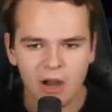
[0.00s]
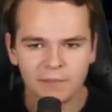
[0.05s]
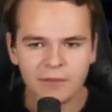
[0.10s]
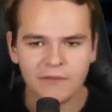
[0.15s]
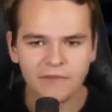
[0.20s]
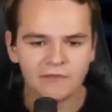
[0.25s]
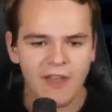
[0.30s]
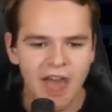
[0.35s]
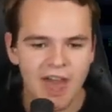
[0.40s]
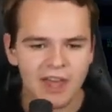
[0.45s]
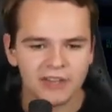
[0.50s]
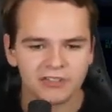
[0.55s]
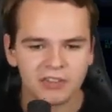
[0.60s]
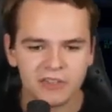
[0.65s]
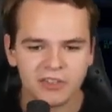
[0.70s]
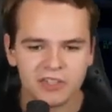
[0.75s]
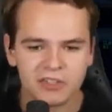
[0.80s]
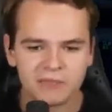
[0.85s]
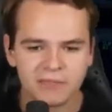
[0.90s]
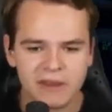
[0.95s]
are a bit fast
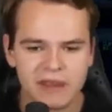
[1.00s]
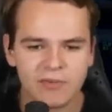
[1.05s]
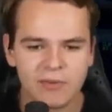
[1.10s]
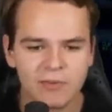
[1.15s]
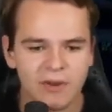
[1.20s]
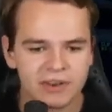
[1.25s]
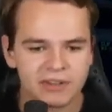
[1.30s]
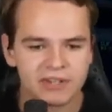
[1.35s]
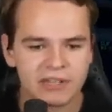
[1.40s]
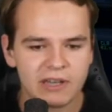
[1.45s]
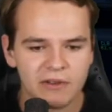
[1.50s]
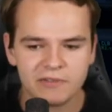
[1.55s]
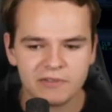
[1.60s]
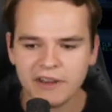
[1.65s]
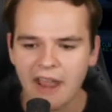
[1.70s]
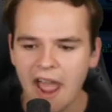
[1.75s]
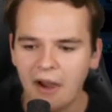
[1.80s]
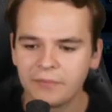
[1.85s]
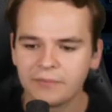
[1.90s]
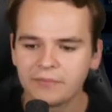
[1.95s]
on the speed. We want to
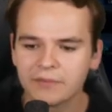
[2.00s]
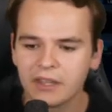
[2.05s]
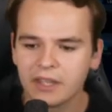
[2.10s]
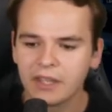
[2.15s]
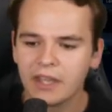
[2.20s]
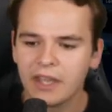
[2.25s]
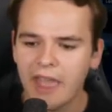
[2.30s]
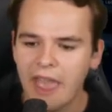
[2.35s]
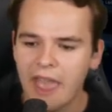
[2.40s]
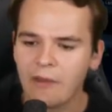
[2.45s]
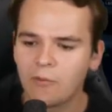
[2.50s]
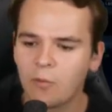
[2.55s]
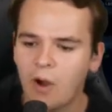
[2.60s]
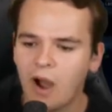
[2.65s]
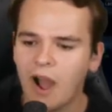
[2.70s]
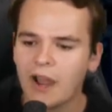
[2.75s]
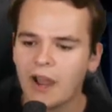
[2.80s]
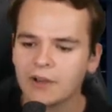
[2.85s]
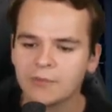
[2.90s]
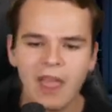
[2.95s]
slow down. And
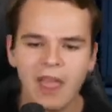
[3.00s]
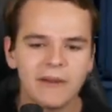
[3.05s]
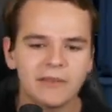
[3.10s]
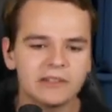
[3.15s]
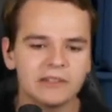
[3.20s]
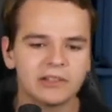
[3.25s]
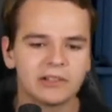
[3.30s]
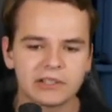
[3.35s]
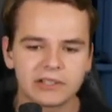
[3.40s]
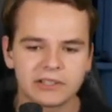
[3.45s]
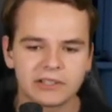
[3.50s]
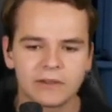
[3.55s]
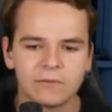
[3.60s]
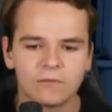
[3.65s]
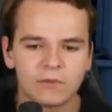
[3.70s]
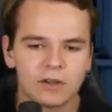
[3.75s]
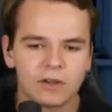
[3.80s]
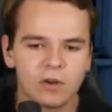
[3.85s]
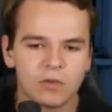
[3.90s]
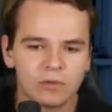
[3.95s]
why do we have an alert?
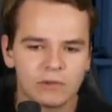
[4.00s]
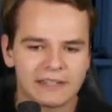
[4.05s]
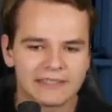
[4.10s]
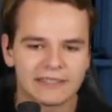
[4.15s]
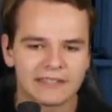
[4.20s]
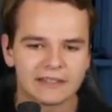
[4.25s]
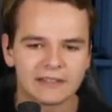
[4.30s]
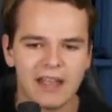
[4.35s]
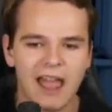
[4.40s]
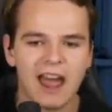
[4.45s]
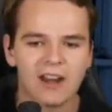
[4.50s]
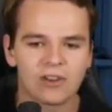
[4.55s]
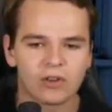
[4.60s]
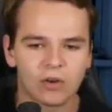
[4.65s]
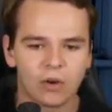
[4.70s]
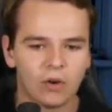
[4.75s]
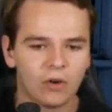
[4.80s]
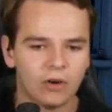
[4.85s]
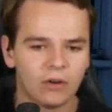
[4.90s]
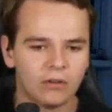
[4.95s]
For no reason at
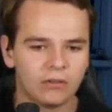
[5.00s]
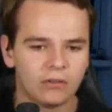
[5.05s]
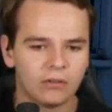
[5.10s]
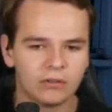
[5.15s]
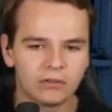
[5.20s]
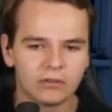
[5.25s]
all.